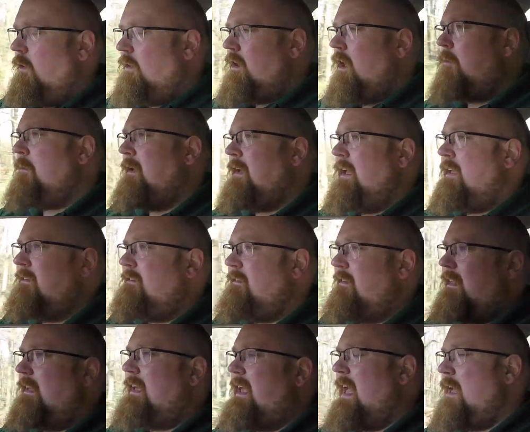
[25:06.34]
coming into
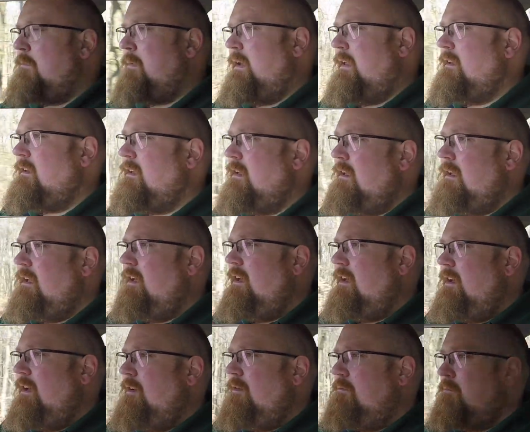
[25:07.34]
the
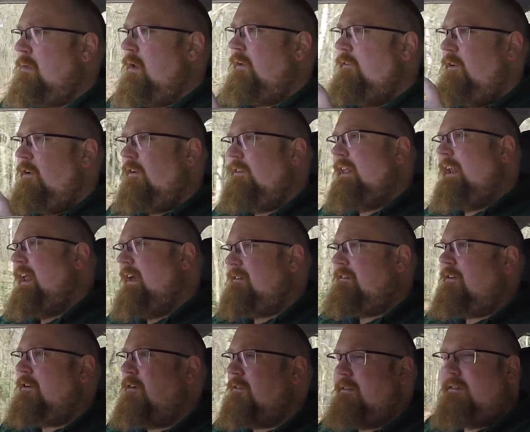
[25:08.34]
cabin, but if you've got the
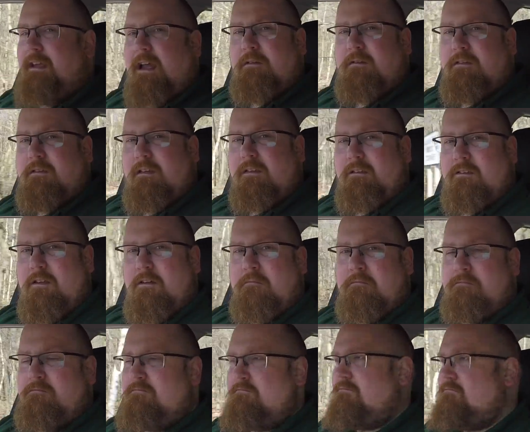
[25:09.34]
Lexicon sound
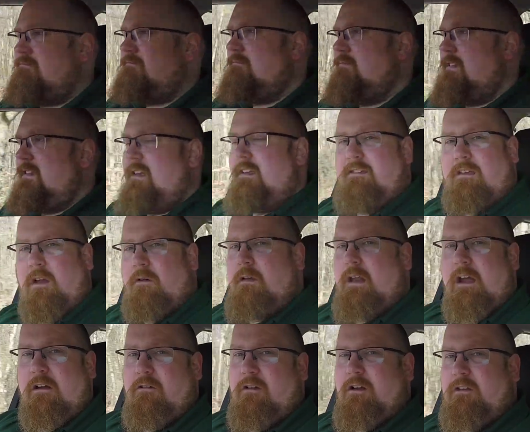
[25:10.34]
system, you don't
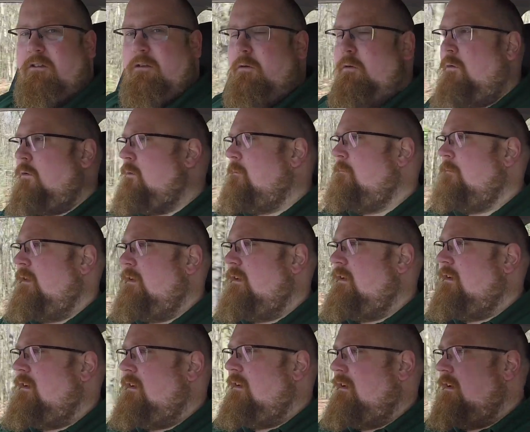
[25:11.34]
hear it at all.
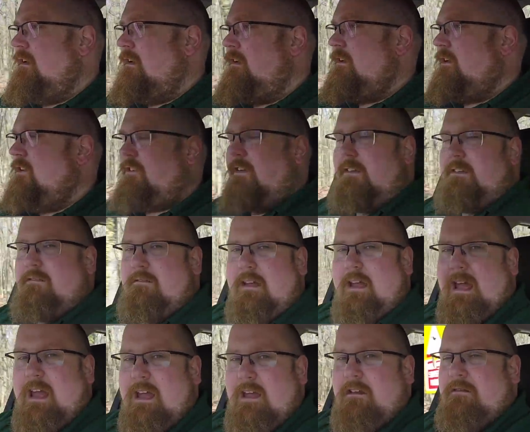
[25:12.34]
You just
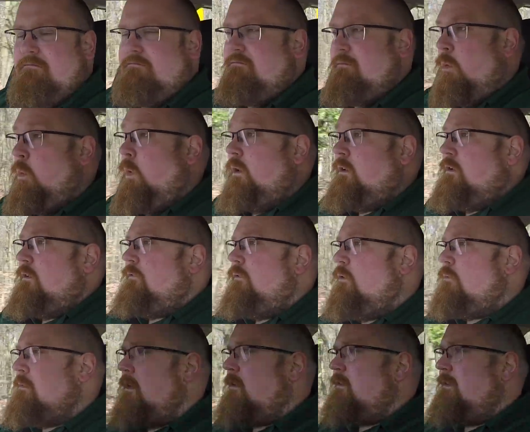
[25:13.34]
hear the
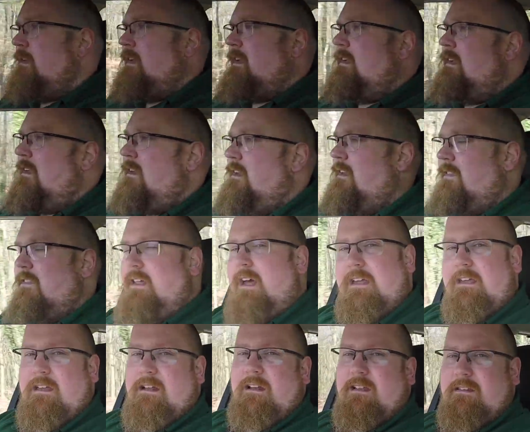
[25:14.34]
wonderful music
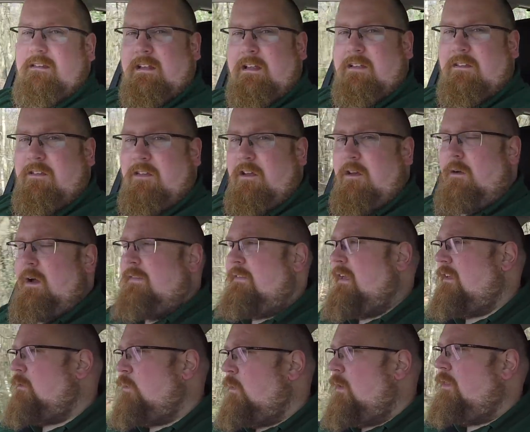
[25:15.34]
that you're listening to, and
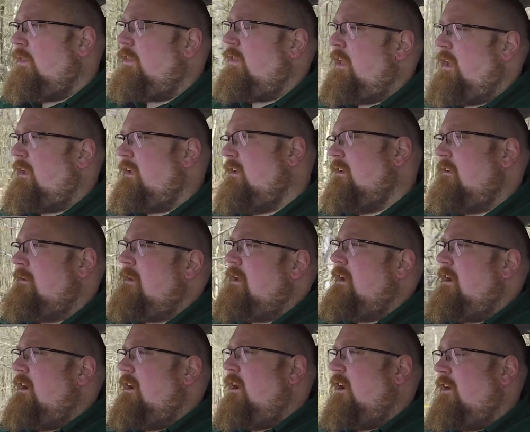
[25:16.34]
that's one thing
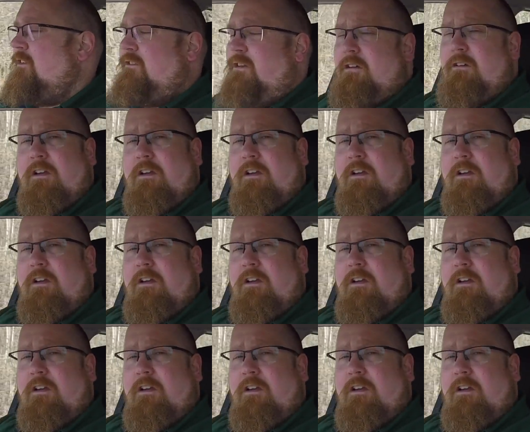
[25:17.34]
I do